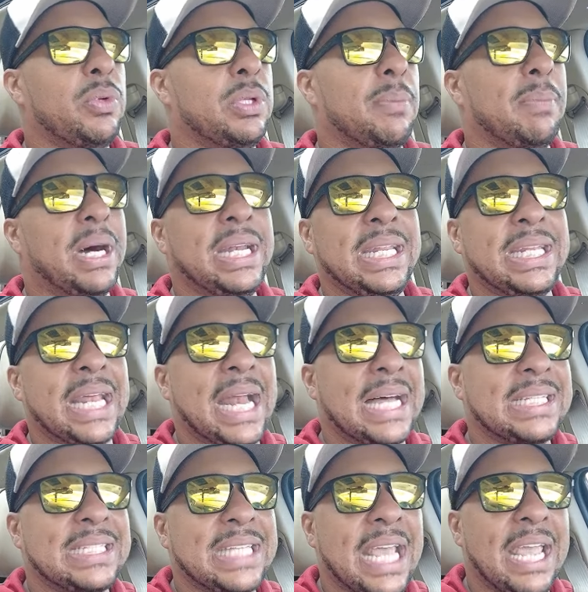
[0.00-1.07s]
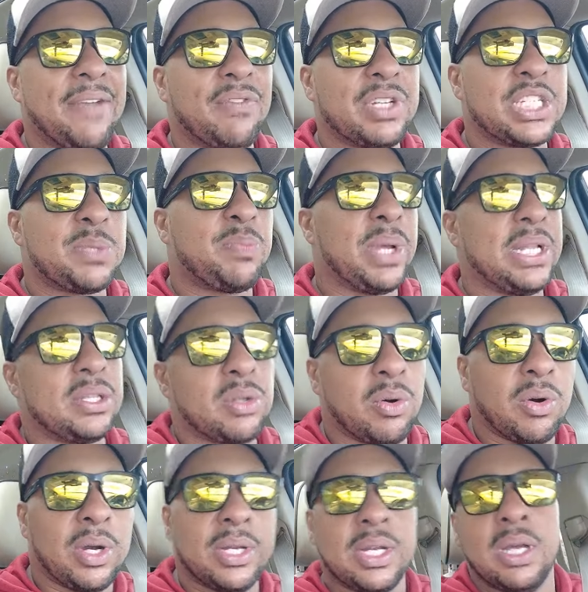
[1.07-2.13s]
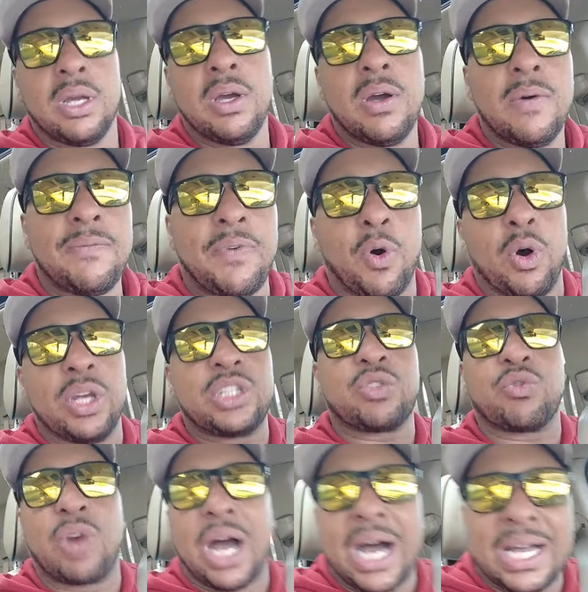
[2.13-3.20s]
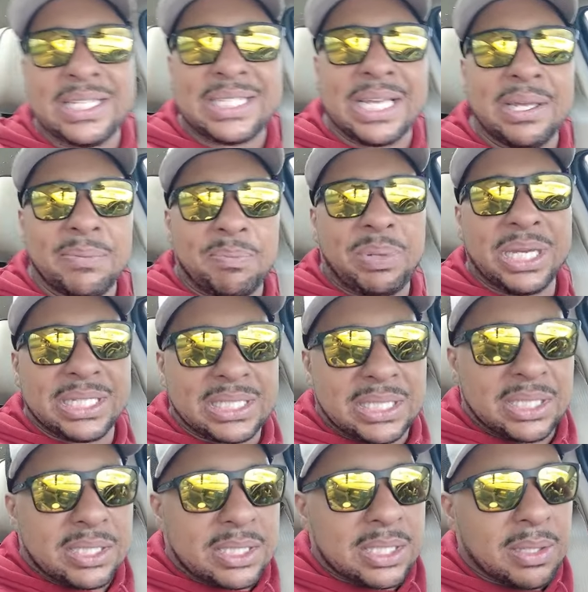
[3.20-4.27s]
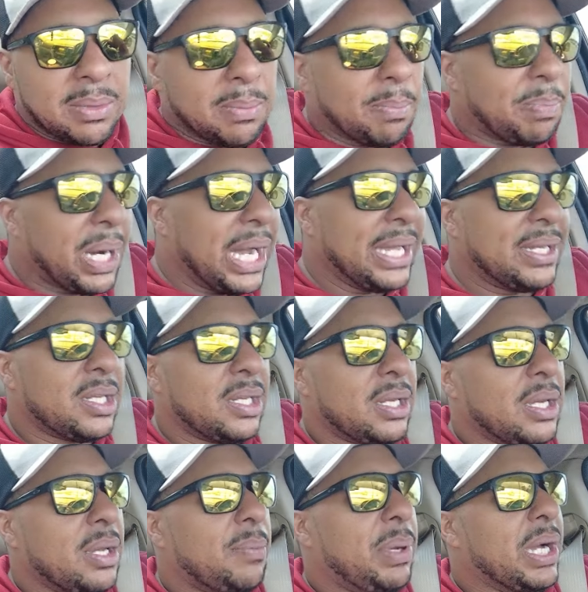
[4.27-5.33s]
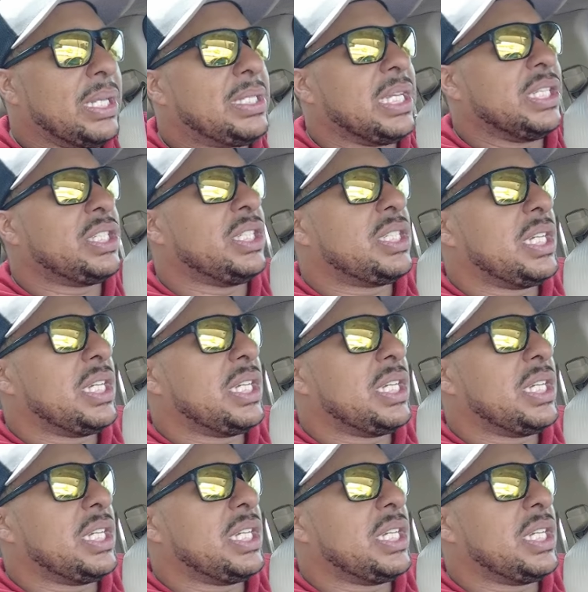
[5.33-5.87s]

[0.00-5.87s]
the money that I saved was spent on forged rods and pistons. But pay attention